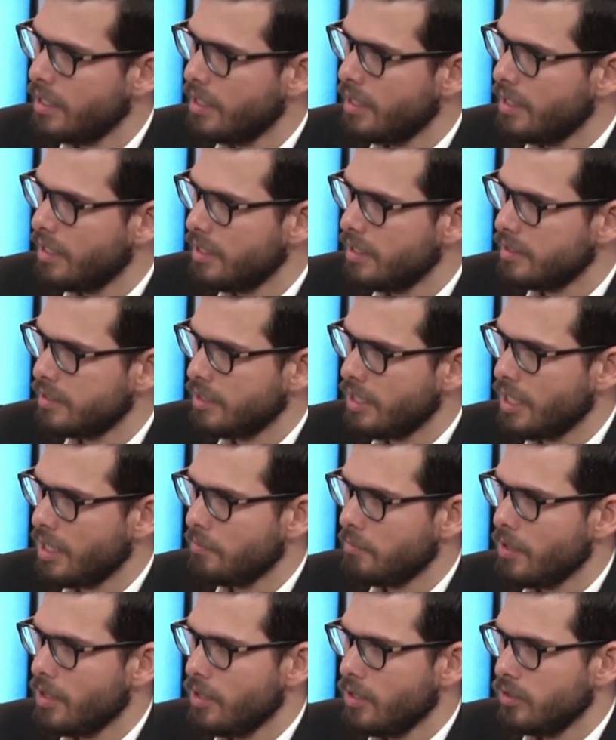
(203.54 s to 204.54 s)
his name.
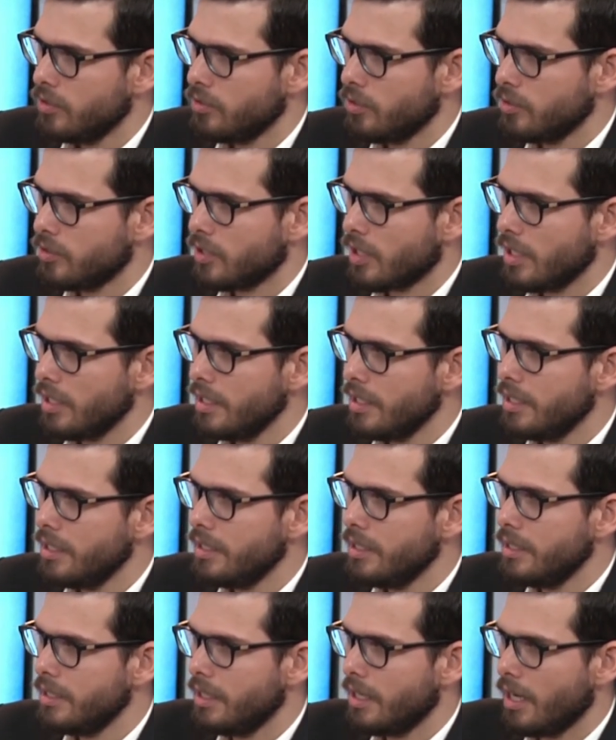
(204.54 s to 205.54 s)
So it's
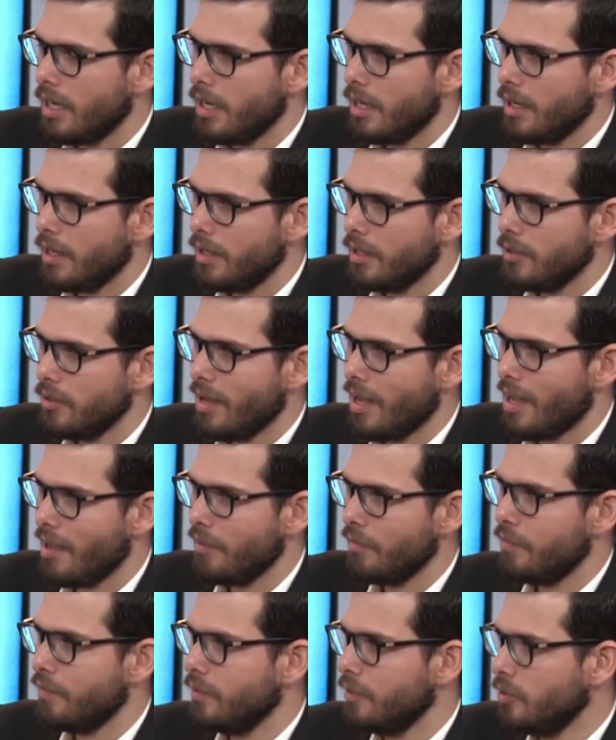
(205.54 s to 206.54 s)
clearly you
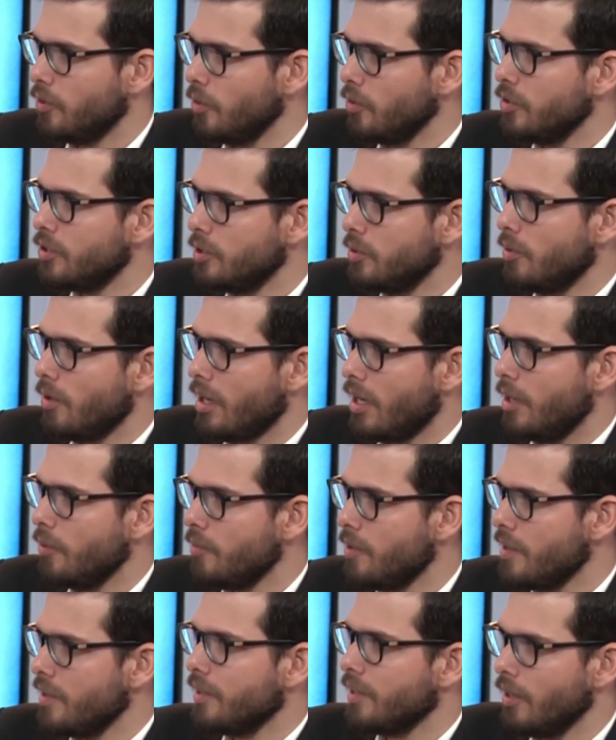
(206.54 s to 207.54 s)
have those who are
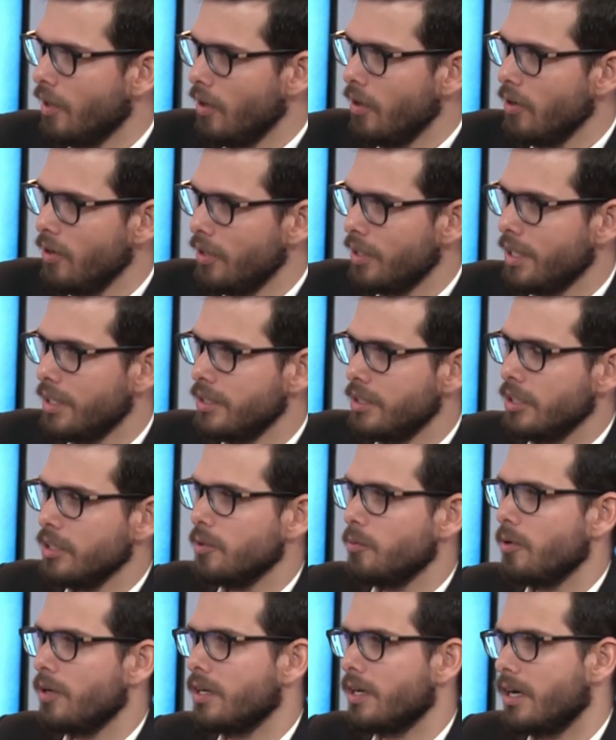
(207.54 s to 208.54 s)
with God, and the
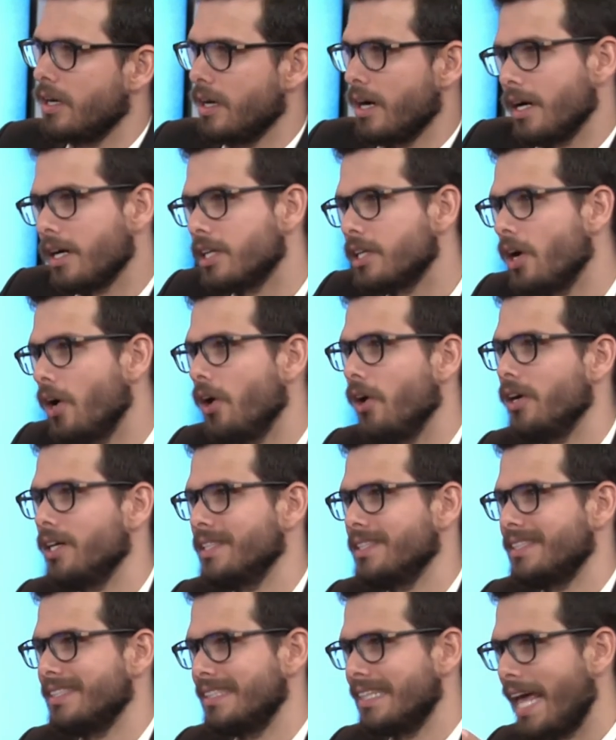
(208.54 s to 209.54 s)
other are
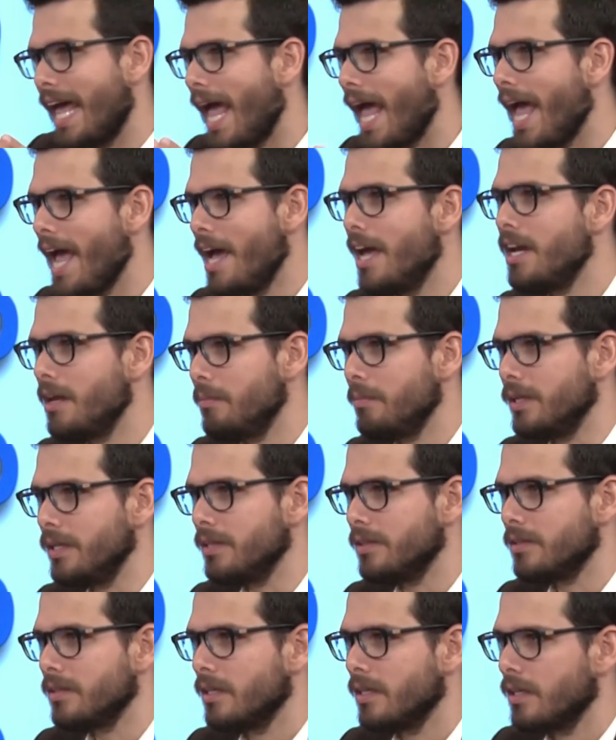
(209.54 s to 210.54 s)
God's
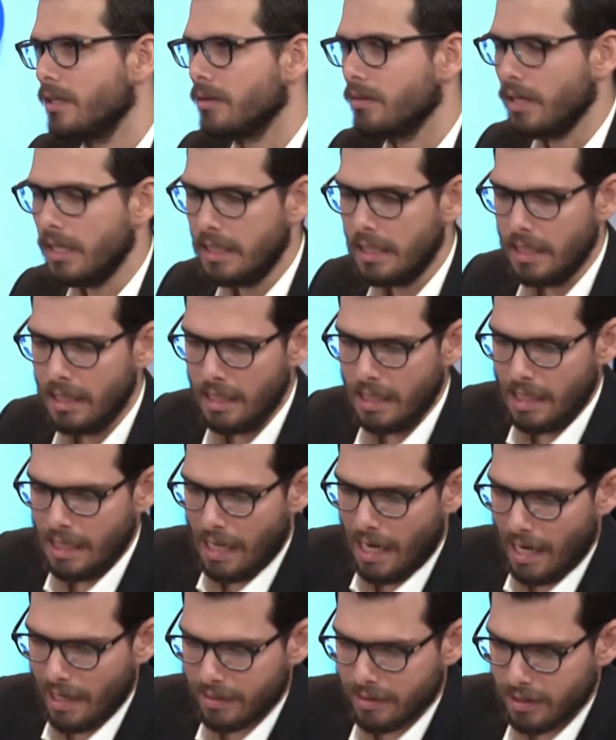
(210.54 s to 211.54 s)
enemies, right?
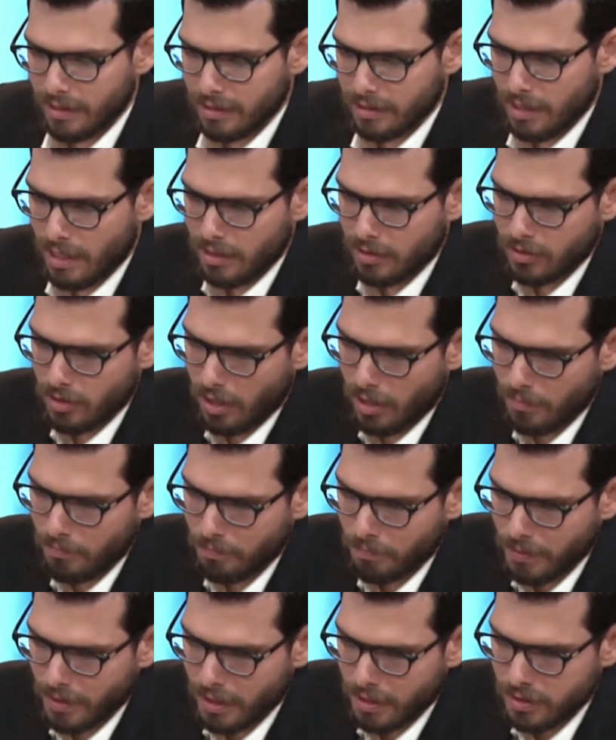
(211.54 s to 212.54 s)
I think that
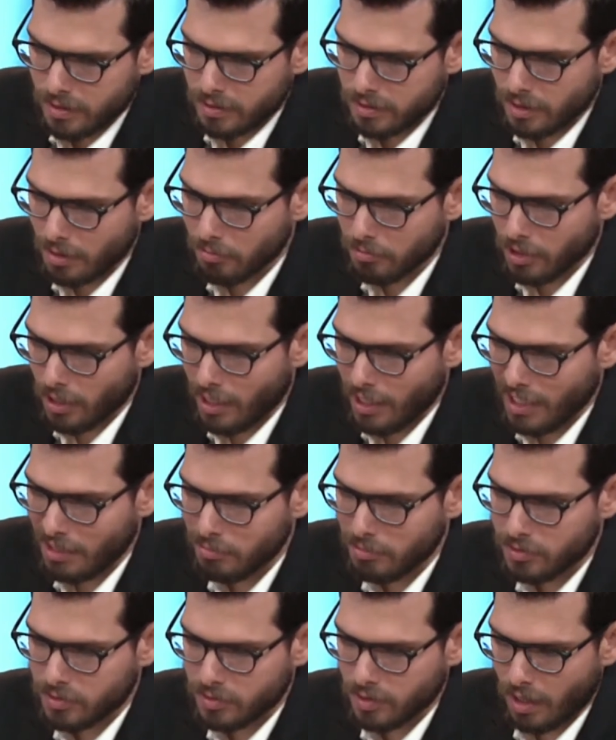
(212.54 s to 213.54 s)

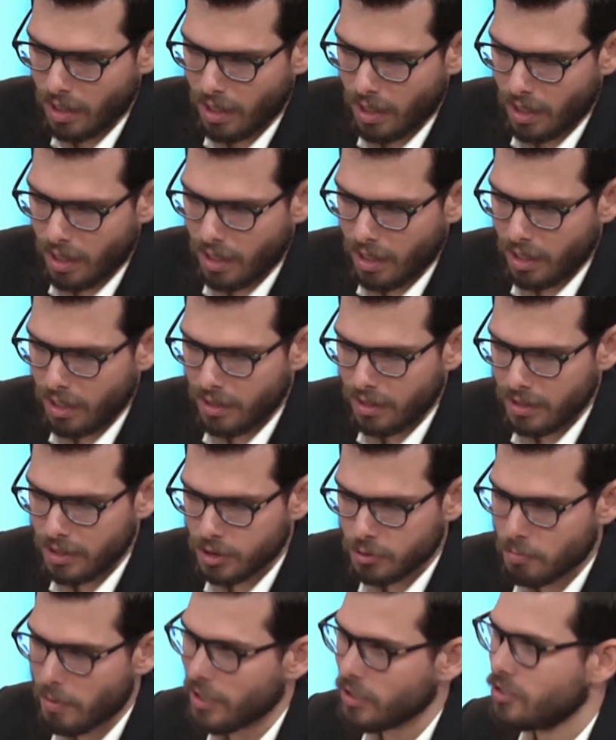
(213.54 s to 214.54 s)
sometimes,
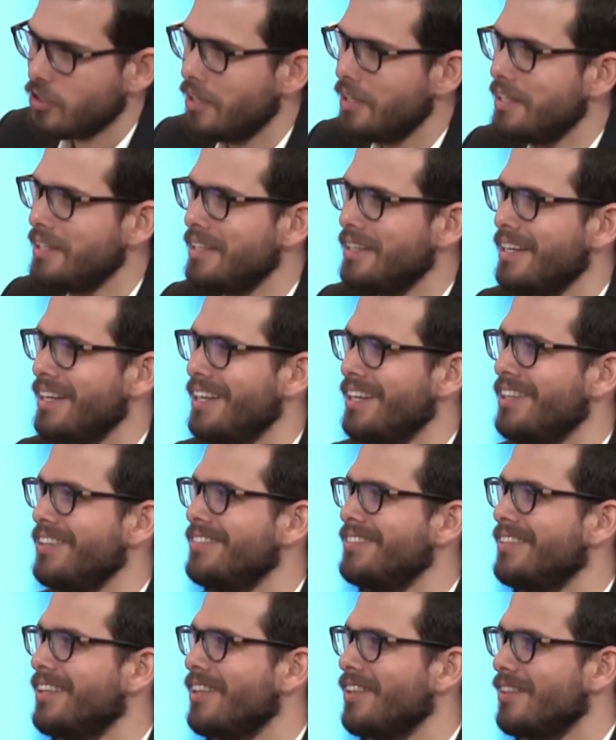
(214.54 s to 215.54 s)
especially
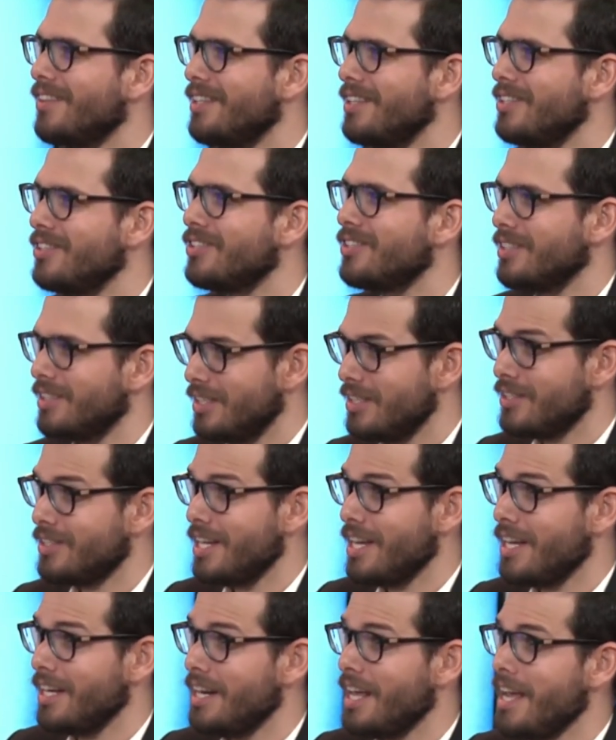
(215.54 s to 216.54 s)
in this
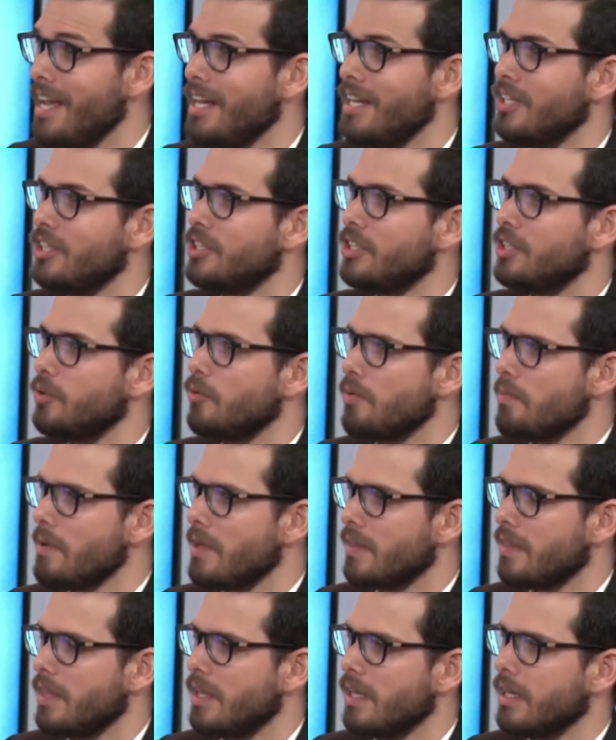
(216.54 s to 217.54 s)
day and age, we may
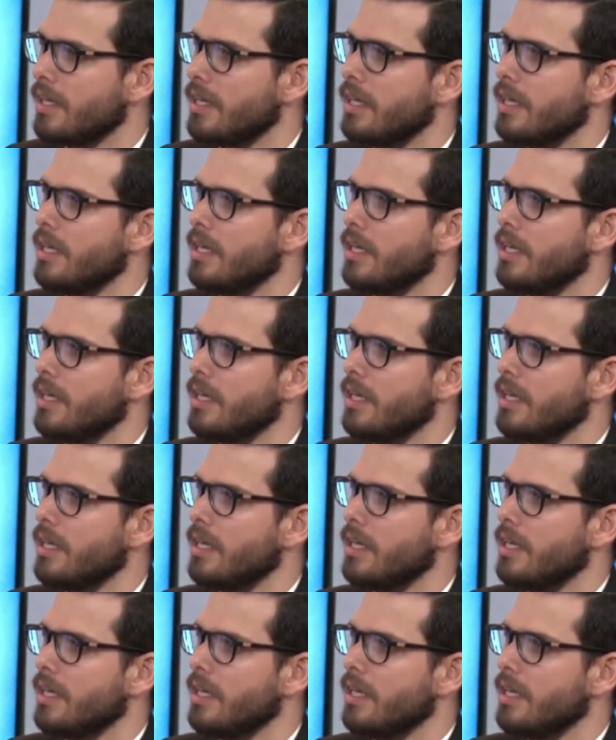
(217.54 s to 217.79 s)
think,